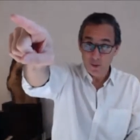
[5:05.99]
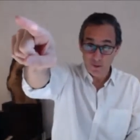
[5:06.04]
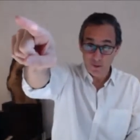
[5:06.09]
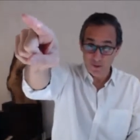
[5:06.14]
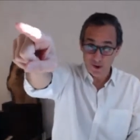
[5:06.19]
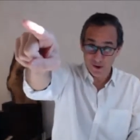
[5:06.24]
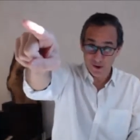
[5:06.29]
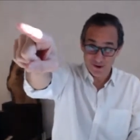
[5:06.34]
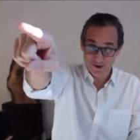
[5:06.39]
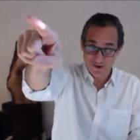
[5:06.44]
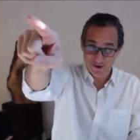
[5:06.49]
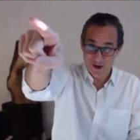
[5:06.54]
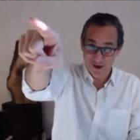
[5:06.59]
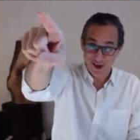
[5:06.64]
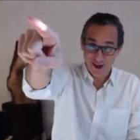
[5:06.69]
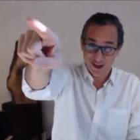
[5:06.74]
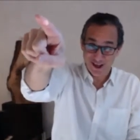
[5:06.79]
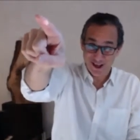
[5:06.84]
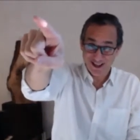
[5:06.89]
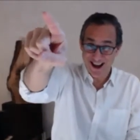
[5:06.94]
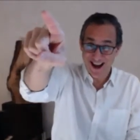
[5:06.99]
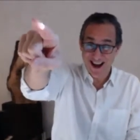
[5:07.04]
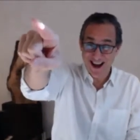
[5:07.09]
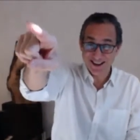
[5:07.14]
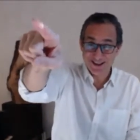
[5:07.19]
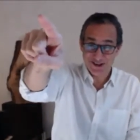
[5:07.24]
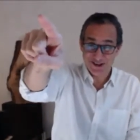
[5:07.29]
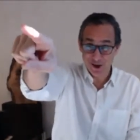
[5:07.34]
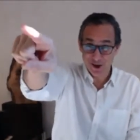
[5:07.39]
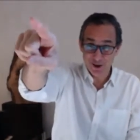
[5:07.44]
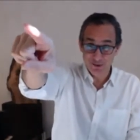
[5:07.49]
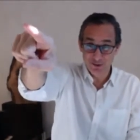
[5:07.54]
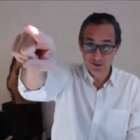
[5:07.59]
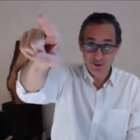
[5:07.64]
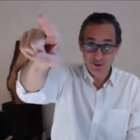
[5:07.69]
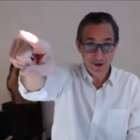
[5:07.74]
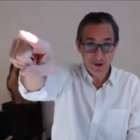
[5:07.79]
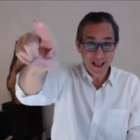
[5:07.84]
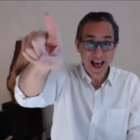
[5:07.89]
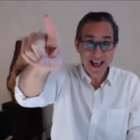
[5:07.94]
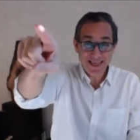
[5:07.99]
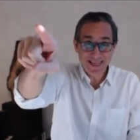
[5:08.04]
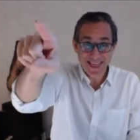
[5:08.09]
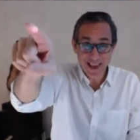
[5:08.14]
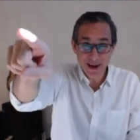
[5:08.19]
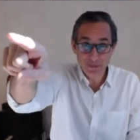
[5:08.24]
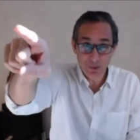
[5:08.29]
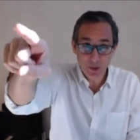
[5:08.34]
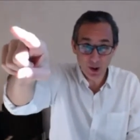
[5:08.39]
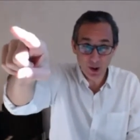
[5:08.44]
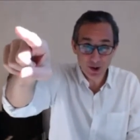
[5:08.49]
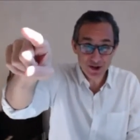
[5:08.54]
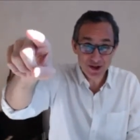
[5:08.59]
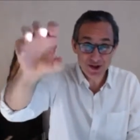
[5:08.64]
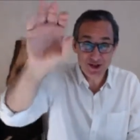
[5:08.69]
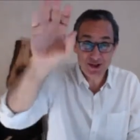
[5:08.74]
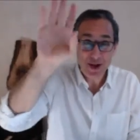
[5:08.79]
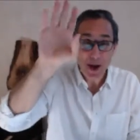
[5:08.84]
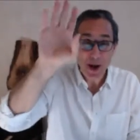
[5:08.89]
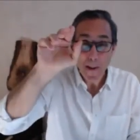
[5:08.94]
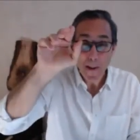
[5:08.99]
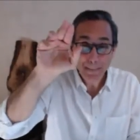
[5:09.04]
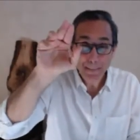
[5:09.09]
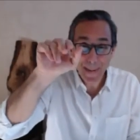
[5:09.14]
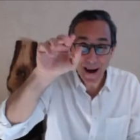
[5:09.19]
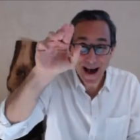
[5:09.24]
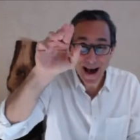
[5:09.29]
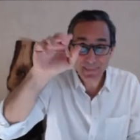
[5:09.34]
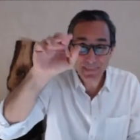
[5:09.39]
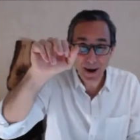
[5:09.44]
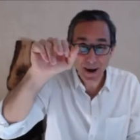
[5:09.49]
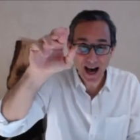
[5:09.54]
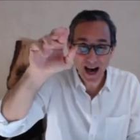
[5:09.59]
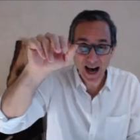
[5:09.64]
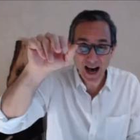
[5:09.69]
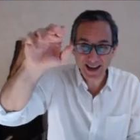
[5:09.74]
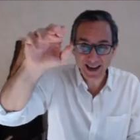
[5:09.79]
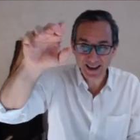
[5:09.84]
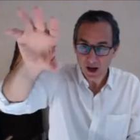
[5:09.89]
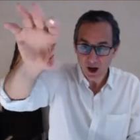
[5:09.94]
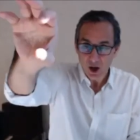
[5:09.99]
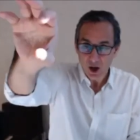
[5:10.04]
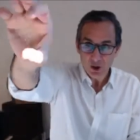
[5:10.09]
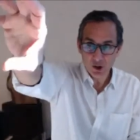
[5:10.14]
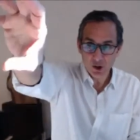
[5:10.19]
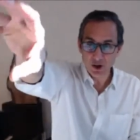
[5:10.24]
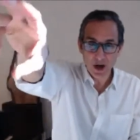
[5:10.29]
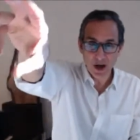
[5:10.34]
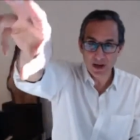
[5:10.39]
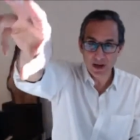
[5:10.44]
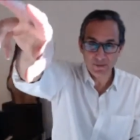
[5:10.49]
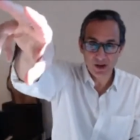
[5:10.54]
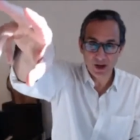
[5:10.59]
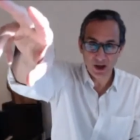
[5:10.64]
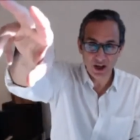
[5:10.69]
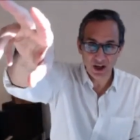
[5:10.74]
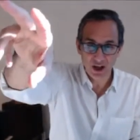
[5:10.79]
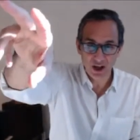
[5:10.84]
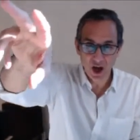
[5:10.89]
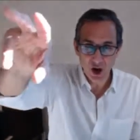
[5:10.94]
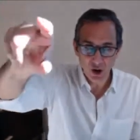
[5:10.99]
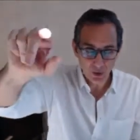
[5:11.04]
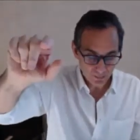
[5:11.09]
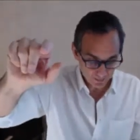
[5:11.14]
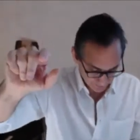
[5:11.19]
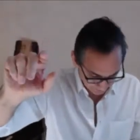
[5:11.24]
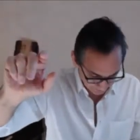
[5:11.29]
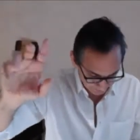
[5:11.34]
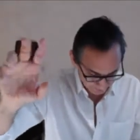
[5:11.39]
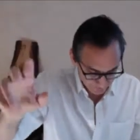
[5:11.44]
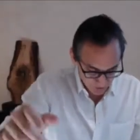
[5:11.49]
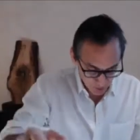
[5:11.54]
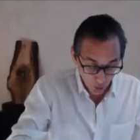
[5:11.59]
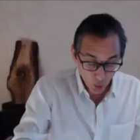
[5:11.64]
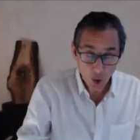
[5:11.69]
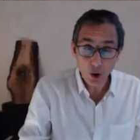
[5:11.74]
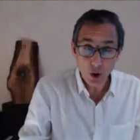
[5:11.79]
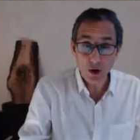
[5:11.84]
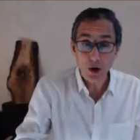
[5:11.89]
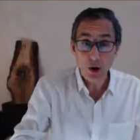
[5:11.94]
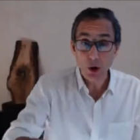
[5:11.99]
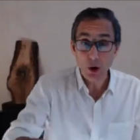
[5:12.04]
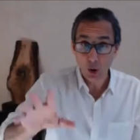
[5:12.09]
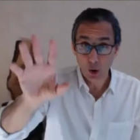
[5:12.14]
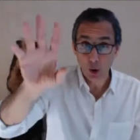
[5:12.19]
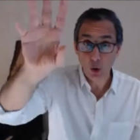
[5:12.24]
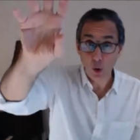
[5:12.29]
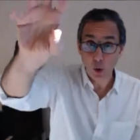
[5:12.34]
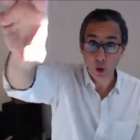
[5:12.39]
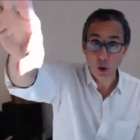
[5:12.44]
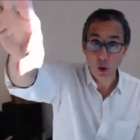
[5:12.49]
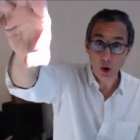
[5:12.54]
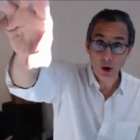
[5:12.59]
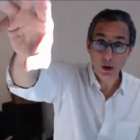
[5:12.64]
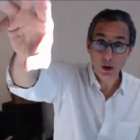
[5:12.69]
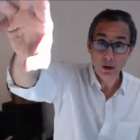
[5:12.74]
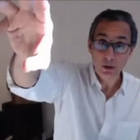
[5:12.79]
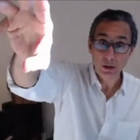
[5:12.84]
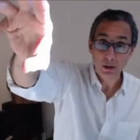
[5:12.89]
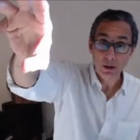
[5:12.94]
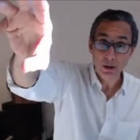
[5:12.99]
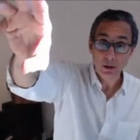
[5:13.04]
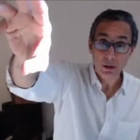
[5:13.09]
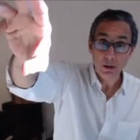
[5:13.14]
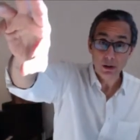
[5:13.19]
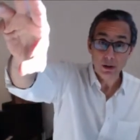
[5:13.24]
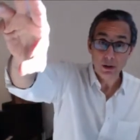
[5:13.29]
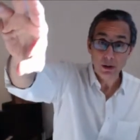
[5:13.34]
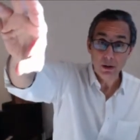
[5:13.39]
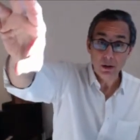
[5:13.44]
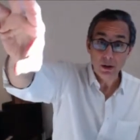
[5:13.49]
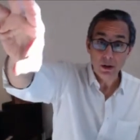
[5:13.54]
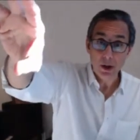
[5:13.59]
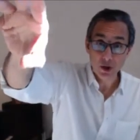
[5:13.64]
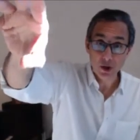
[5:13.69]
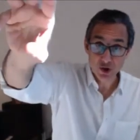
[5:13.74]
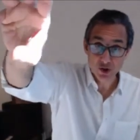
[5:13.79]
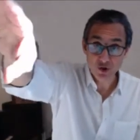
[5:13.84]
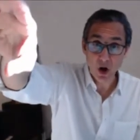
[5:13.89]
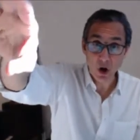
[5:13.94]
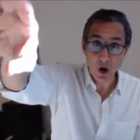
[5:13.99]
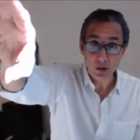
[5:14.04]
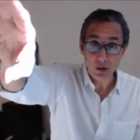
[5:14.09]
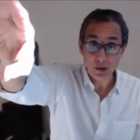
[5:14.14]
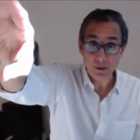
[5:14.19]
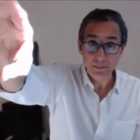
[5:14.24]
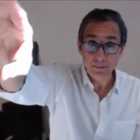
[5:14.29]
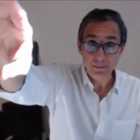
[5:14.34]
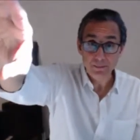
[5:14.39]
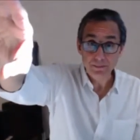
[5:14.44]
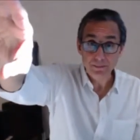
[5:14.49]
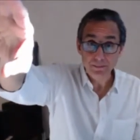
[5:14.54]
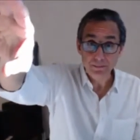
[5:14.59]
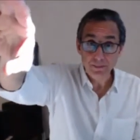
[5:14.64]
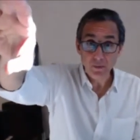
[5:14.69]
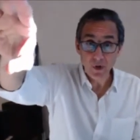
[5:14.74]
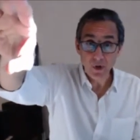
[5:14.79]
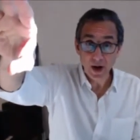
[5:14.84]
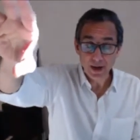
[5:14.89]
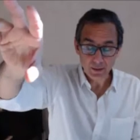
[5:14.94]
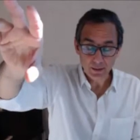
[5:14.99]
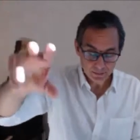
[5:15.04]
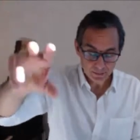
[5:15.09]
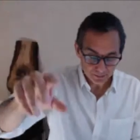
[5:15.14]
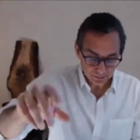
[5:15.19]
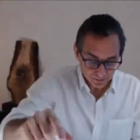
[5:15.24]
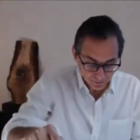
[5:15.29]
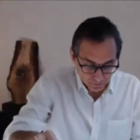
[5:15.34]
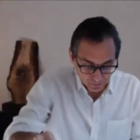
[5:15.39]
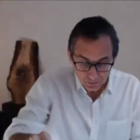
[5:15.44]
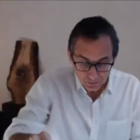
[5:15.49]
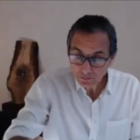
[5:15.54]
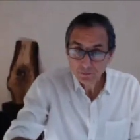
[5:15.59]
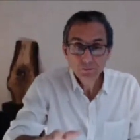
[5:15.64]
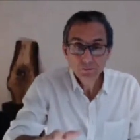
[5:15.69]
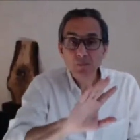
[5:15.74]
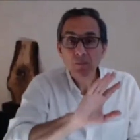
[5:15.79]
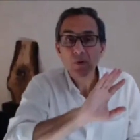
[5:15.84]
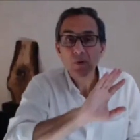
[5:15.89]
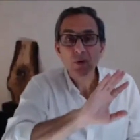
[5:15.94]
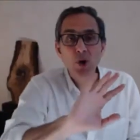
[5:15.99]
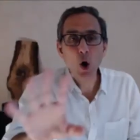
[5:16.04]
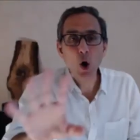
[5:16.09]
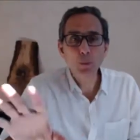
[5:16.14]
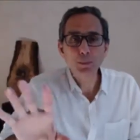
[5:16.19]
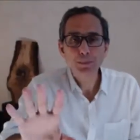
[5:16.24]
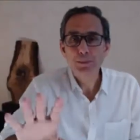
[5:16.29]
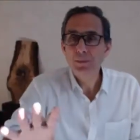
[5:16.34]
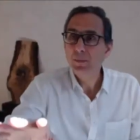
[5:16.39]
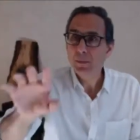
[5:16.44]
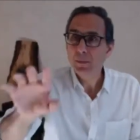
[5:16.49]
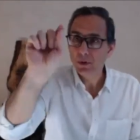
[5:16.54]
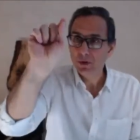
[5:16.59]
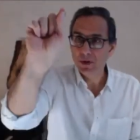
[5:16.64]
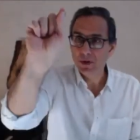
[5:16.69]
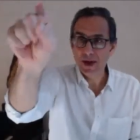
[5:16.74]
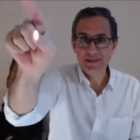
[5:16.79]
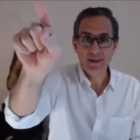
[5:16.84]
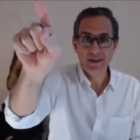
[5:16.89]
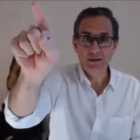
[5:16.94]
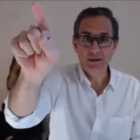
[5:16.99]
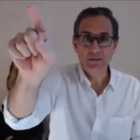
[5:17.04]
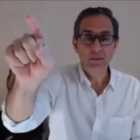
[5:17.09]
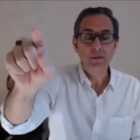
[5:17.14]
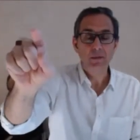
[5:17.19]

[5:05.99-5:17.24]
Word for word: You're, you're going to die soon. When that thing bursts, Bye bye. You're not even going to know. Or, or a stroke, right? Nope, nothing.